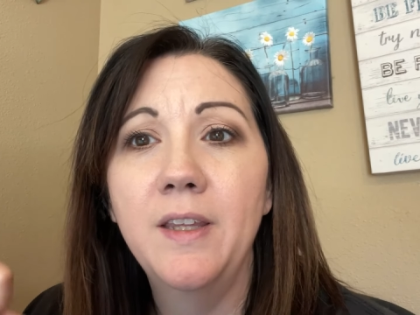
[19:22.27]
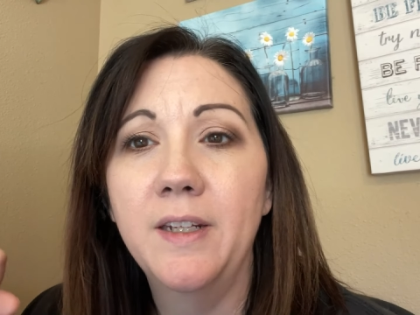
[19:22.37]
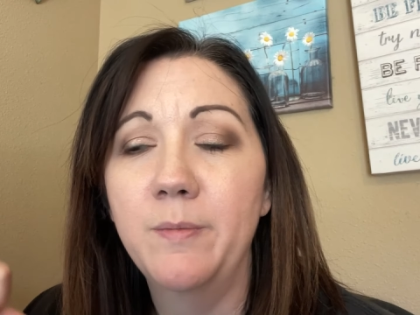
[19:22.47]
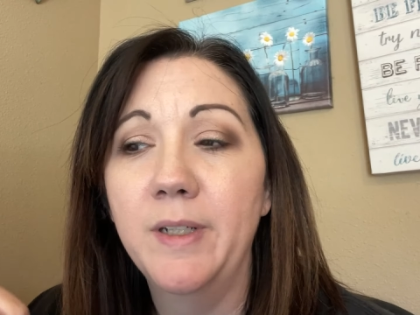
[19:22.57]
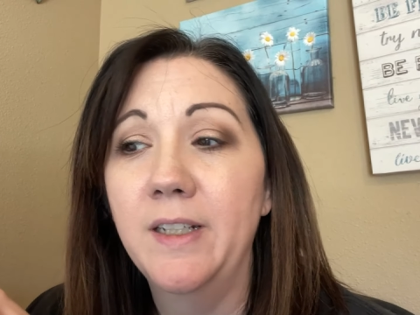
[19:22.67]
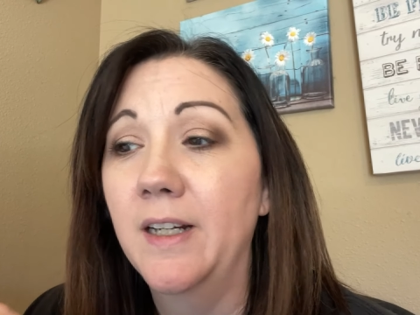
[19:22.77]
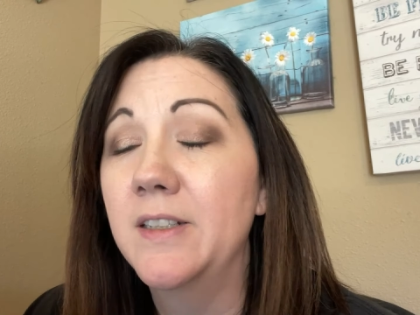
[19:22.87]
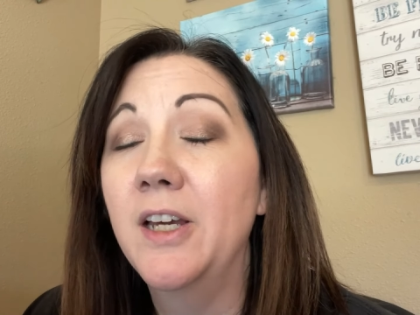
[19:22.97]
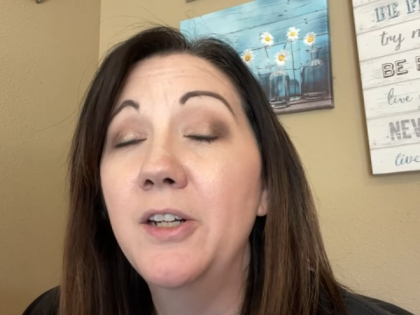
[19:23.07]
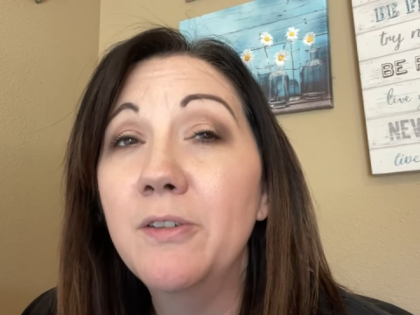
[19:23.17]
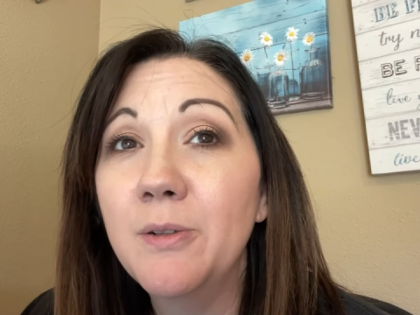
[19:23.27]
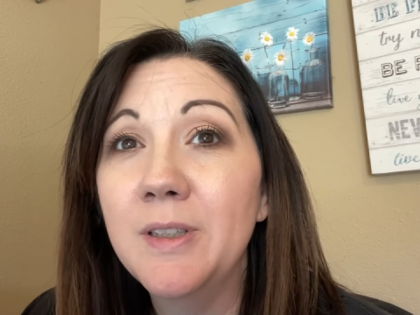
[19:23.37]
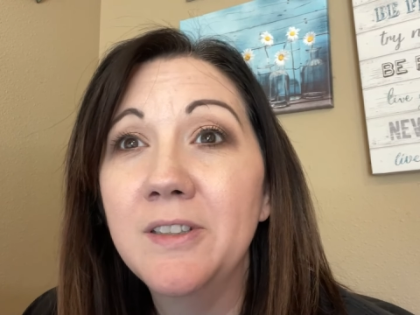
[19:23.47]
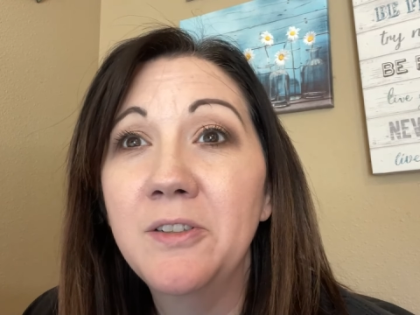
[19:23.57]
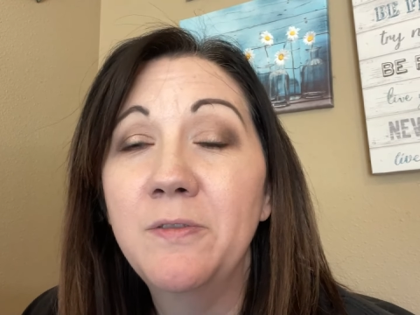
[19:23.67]
that I've been getting a ton of
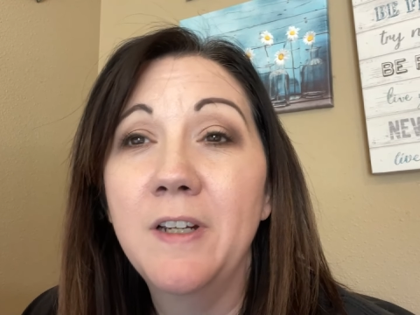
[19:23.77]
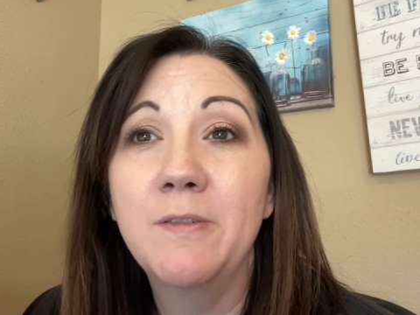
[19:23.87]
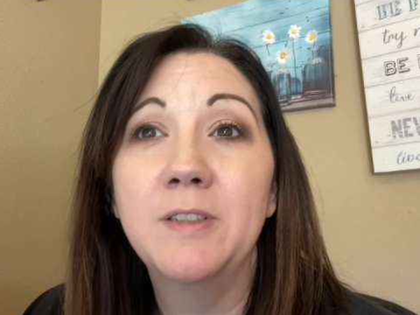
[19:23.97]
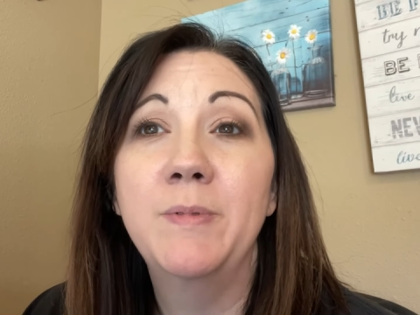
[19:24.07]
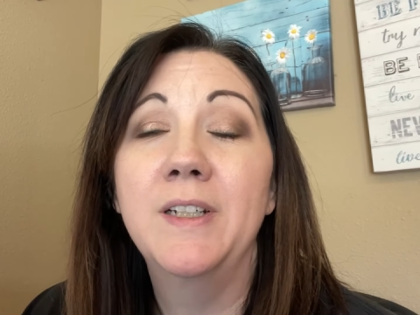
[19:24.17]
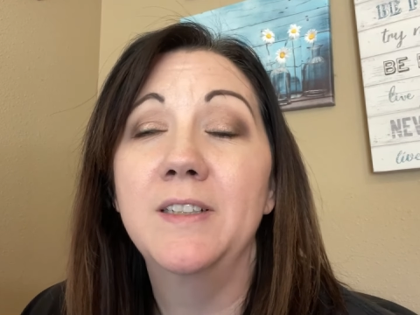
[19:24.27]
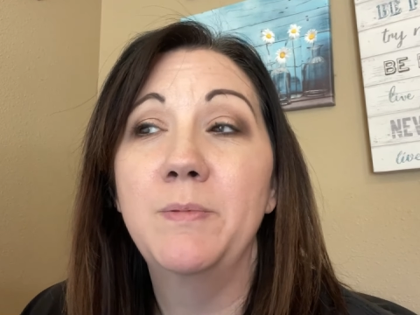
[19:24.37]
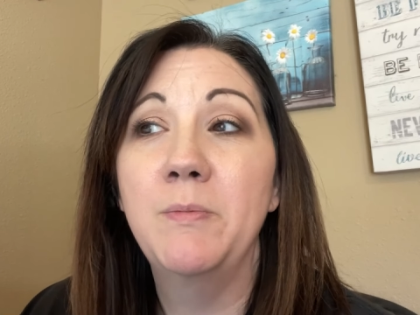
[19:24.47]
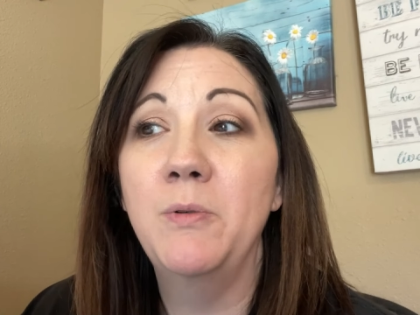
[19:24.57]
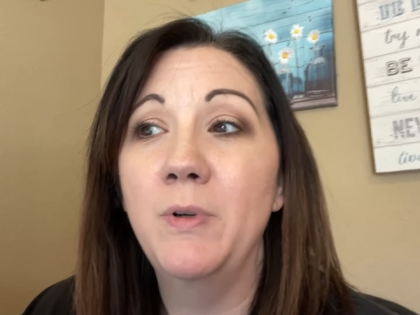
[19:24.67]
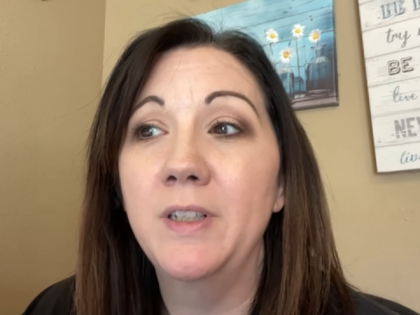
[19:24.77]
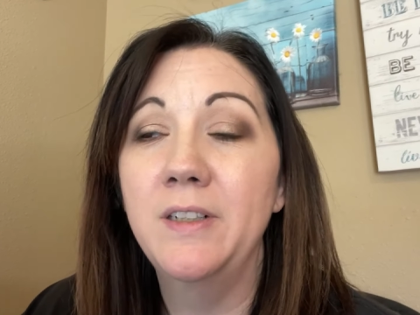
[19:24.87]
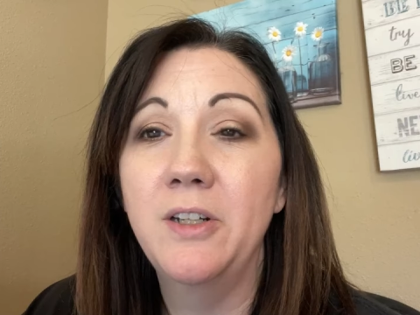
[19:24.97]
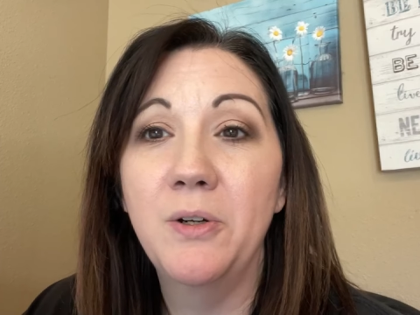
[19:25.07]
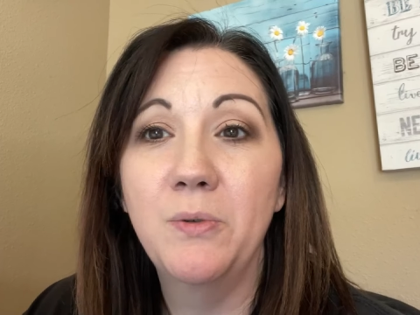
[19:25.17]
requests to do favorites because people wanna
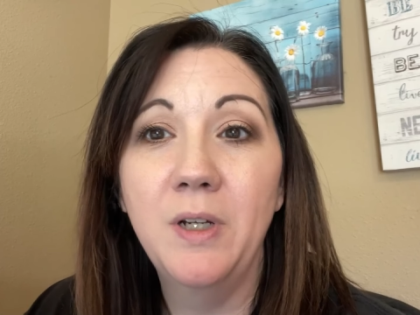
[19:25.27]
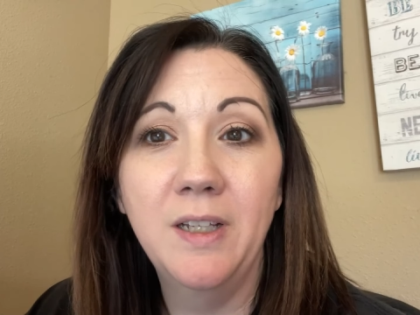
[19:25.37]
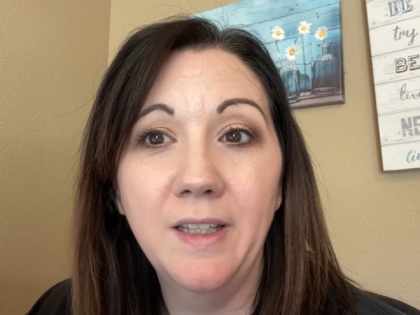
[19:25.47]
know,